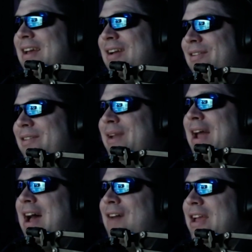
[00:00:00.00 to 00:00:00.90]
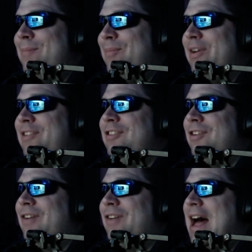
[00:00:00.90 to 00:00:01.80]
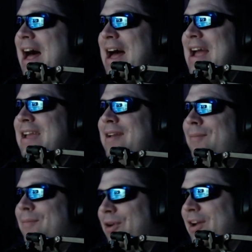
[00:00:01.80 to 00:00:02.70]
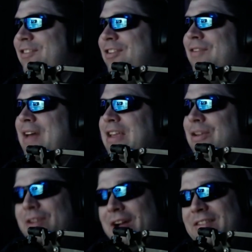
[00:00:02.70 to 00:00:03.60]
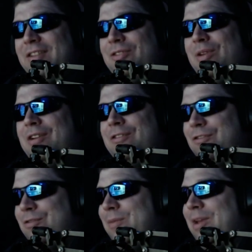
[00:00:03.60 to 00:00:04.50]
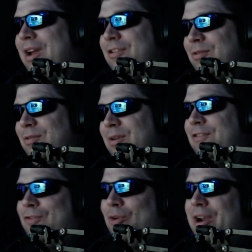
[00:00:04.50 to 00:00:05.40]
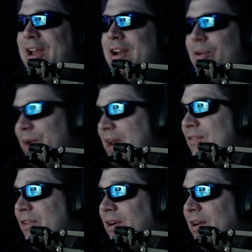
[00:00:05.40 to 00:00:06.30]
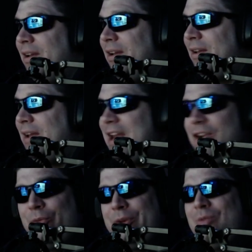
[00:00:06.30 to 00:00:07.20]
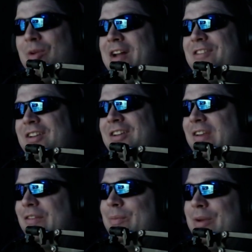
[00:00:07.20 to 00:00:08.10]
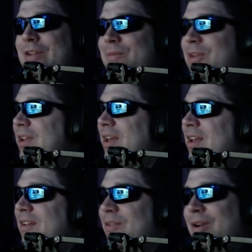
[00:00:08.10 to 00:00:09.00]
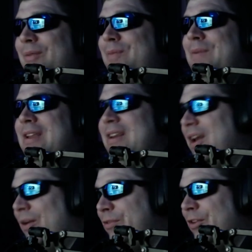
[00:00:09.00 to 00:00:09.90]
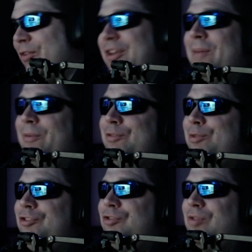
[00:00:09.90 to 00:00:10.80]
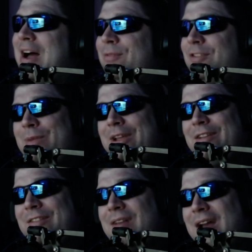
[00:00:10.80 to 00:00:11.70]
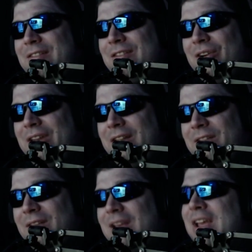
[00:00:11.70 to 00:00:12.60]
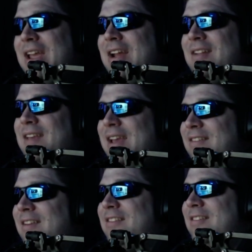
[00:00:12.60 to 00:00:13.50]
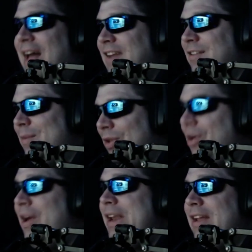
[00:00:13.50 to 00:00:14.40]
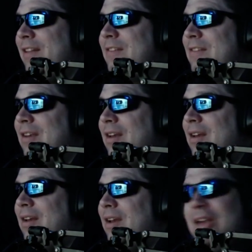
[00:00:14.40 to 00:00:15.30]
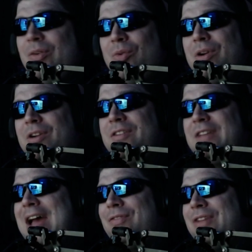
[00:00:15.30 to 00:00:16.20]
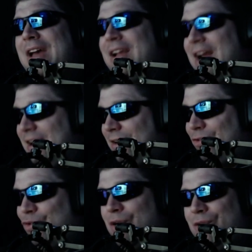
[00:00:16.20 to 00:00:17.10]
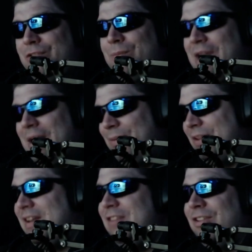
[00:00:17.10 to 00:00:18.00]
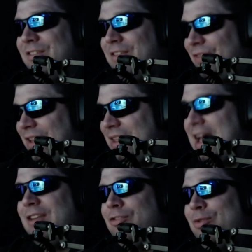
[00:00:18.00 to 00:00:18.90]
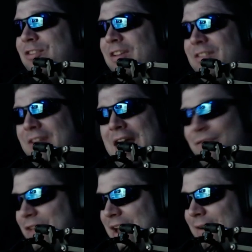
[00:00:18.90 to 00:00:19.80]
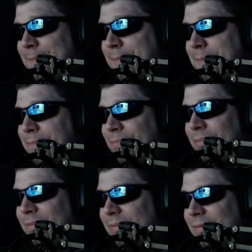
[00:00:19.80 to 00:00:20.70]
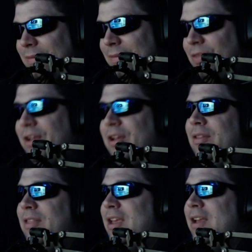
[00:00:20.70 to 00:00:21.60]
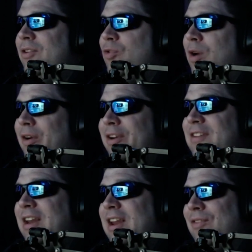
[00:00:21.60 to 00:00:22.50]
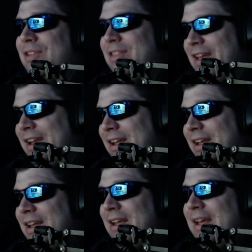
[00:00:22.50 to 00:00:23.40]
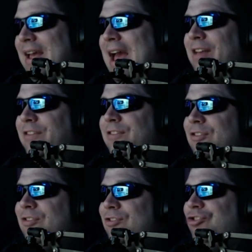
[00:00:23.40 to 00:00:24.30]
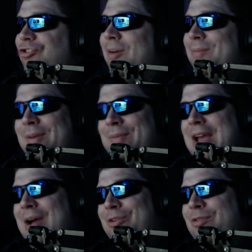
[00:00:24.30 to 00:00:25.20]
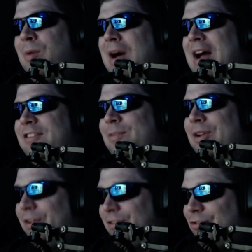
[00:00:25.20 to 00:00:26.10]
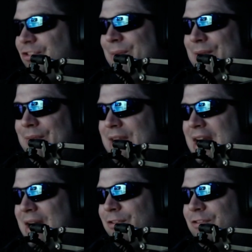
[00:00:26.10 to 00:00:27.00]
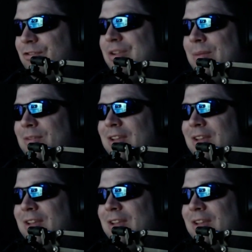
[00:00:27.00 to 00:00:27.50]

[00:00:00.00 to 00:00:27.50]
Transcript: We would have a bunch of high production value content creators streaming on Twitch, Fortnite, or whatever, and nobody watching, because everybody would be... It would be, you know, so the numbers would drop just because of the size of the audience. It takes a sizable audience in order to have that kind of growth pro potential and stuff like that, and Twitch doesn't have that. The, the quarantine and everything has jumped up the hours watched, but it also jumped up the hours streamed.